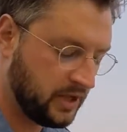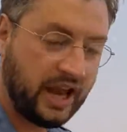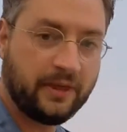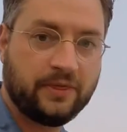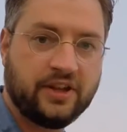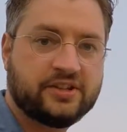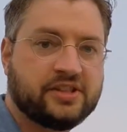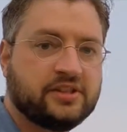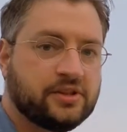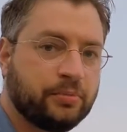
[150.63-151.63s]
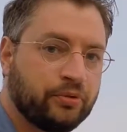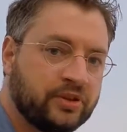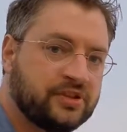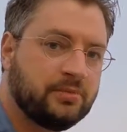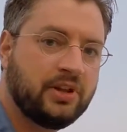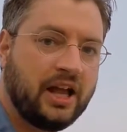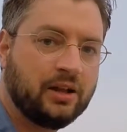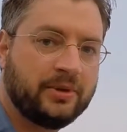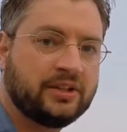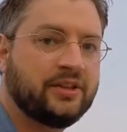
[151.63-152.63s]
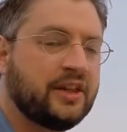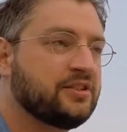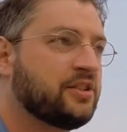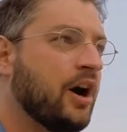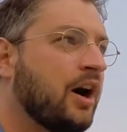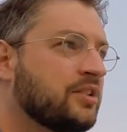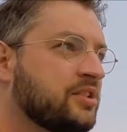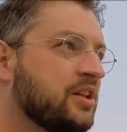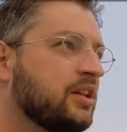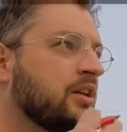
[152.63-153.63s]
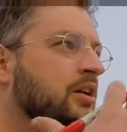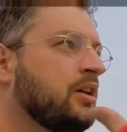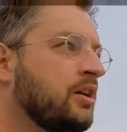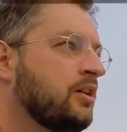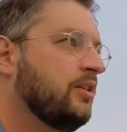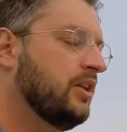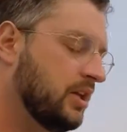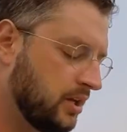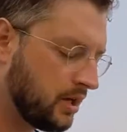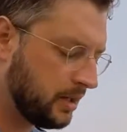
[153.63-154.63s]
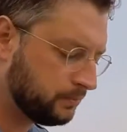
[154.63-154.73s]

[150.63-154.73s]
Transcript: and this is the principal element that is causing the